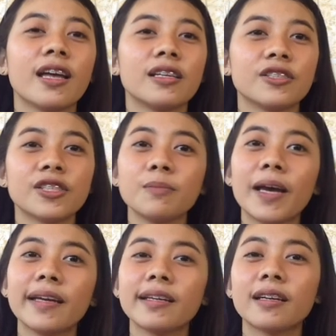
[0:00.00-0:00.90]
She's
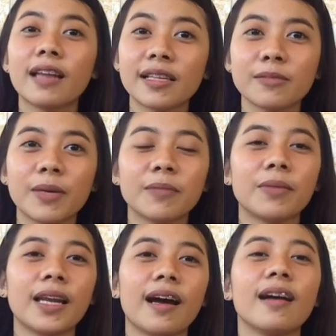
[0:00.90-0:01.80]
my classmate
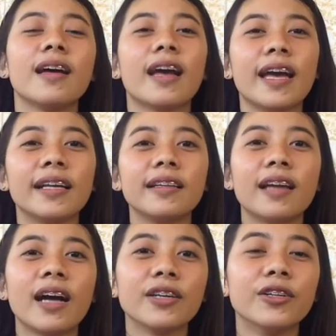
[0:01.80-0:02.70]
pala.
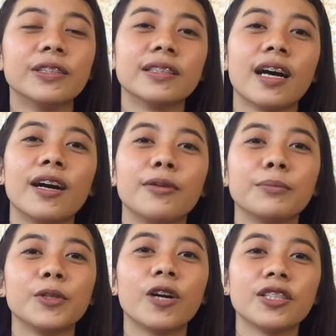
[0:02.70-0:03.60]
And ayun,
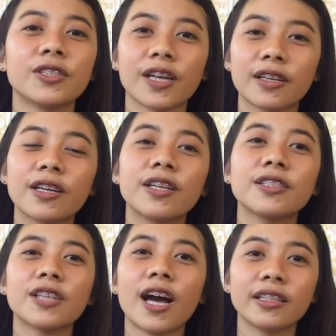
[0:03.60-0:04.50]
you can check her
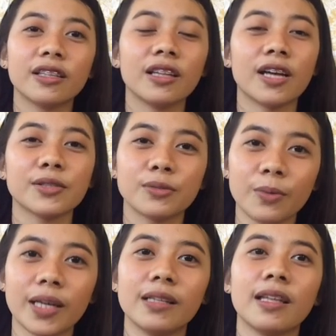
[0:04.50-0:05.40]
channel as
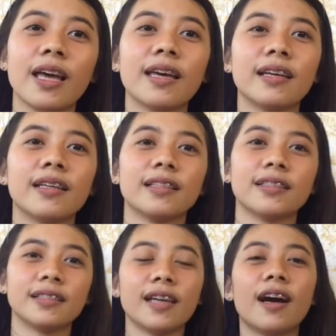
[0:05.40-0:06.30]
well.
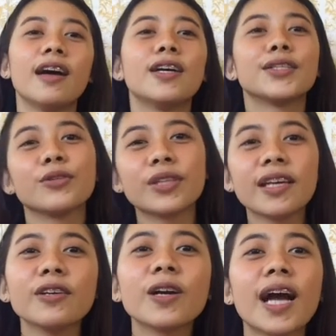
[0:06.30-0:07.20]
And yeah. So
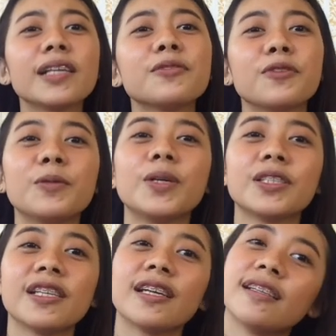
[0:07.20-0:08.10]
thank you guys for
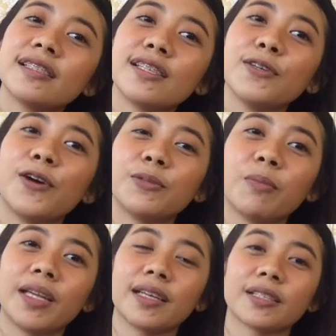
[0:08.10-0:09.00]
watching and see you on
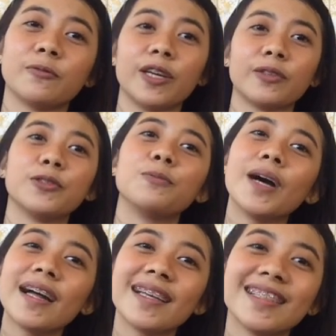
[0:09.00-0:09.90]
my next vlog.
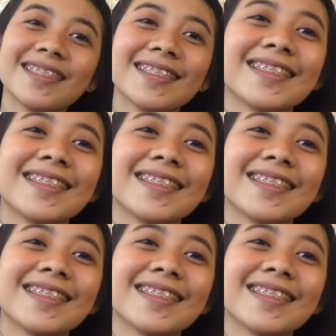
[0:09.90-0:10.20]
Goodbye!